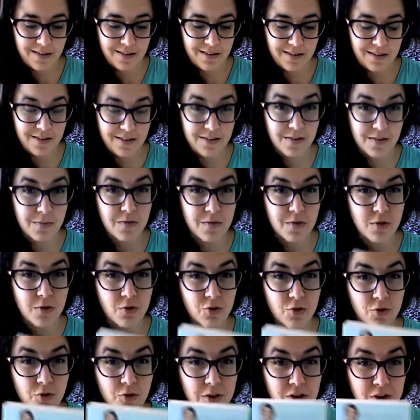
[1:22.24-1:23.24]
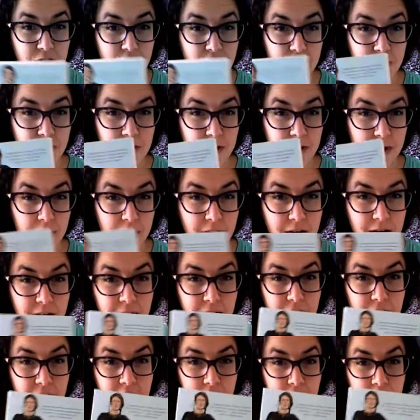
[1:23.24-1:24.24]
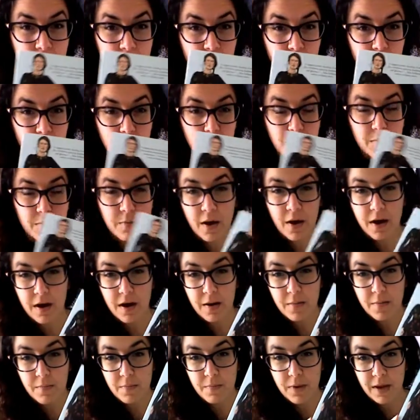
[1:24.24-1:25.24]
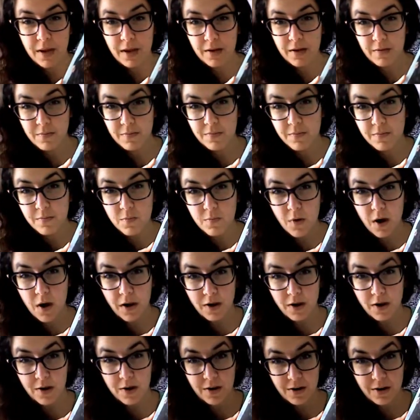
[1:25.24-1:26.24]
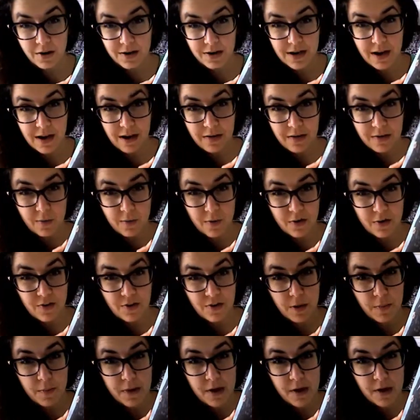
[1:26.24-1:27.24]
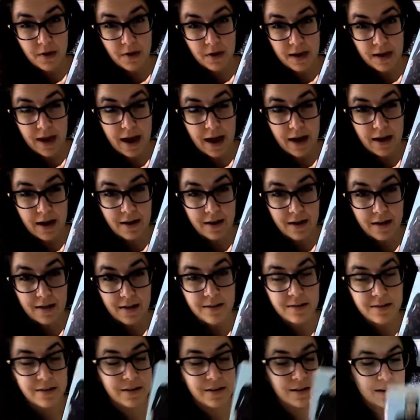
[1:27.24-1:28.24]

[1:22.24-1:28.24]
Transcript: some social issues that are being brought current, especially up here in Canada.